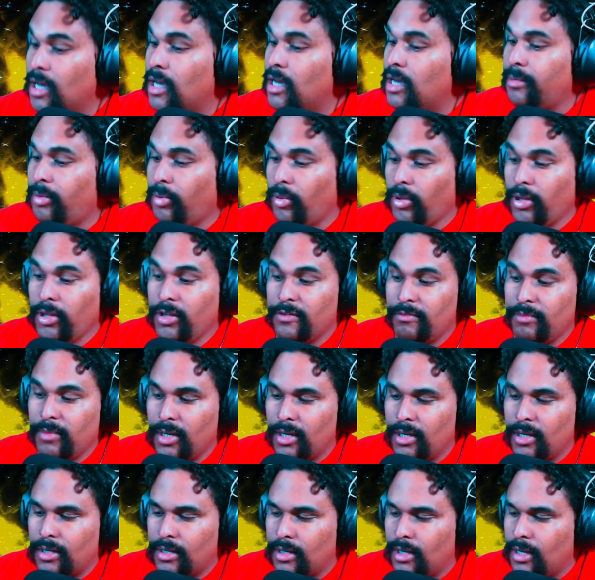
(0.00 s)
Believe
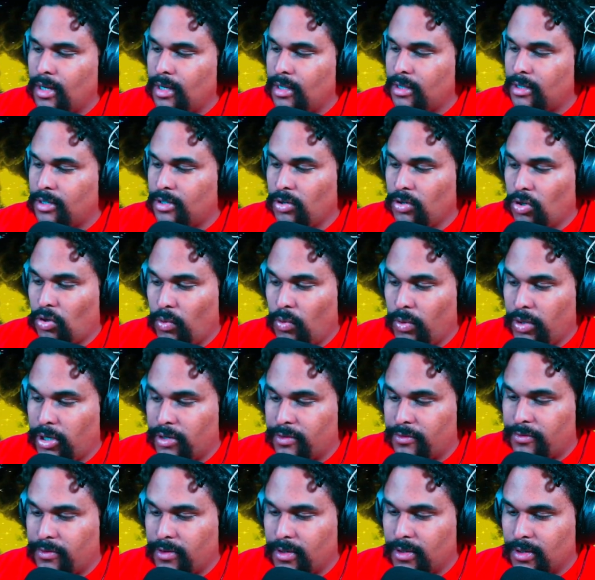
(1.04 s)
me, the girdle went on
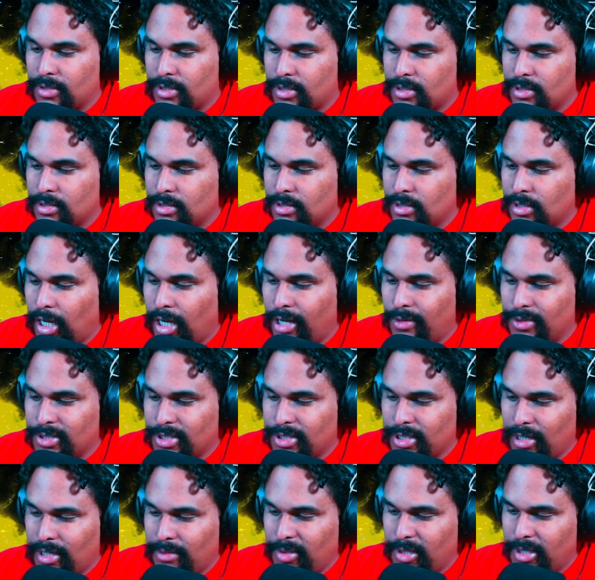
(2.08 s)
first. I was
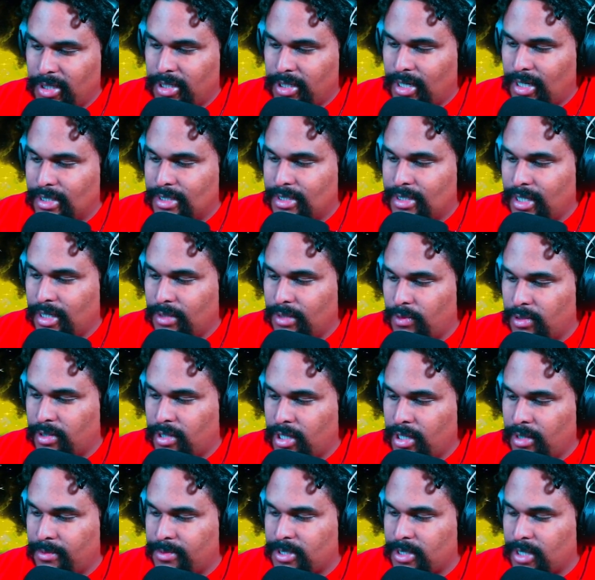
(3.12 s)
not being caught dead with
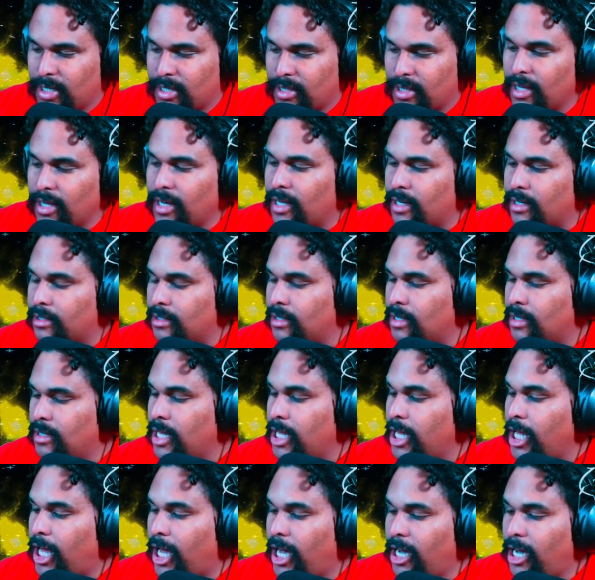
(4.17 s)
hips like that.
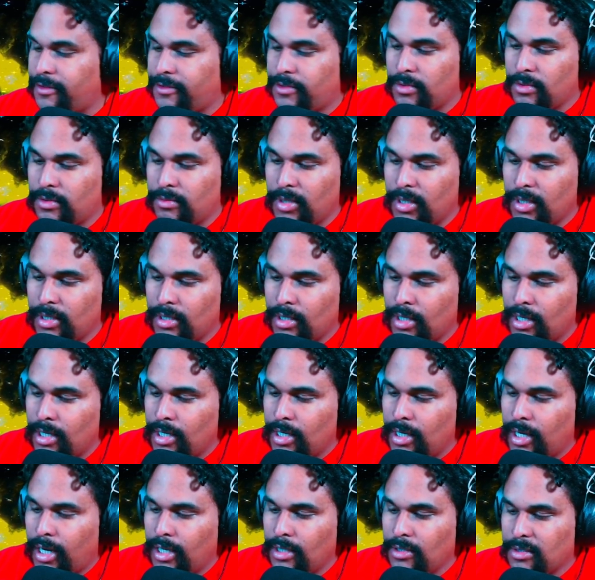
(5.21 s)
I have to admit,
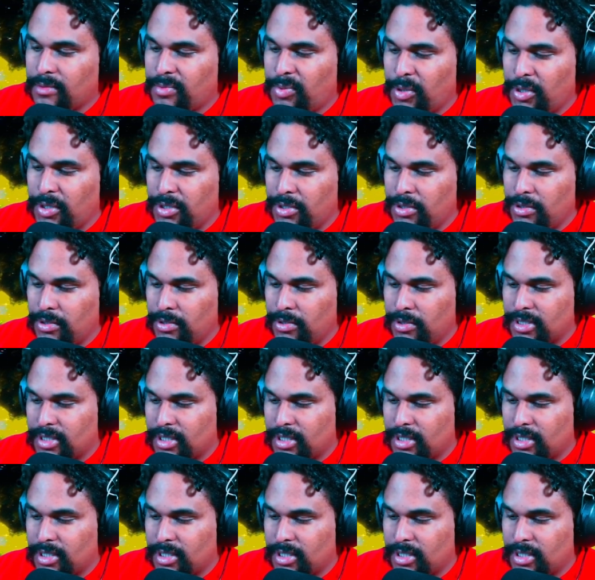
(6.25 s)
I looked pretty good as a